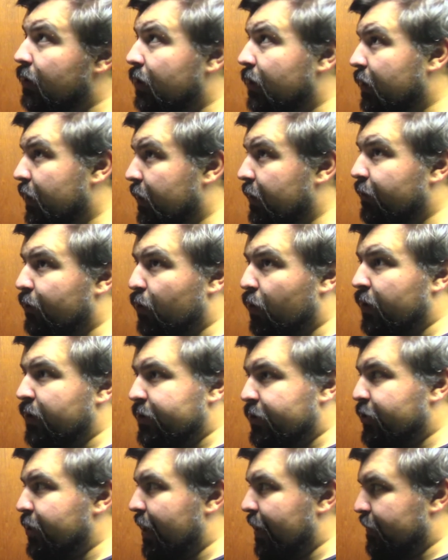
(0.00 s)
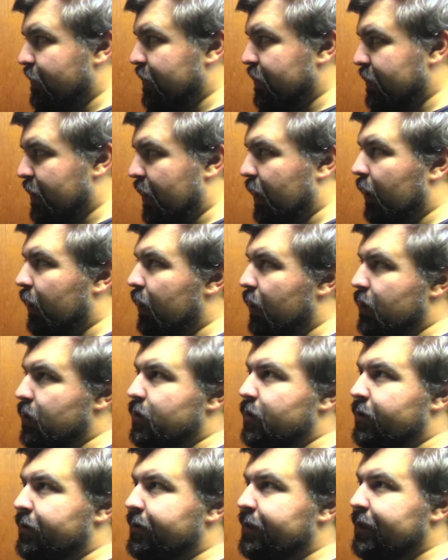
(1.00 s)
And of course, Jams is at a
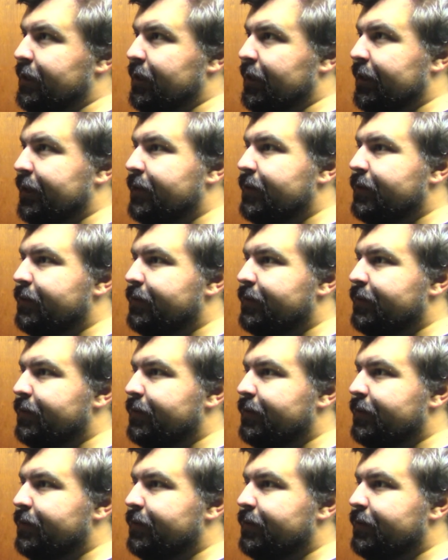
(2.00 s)
concert tonight.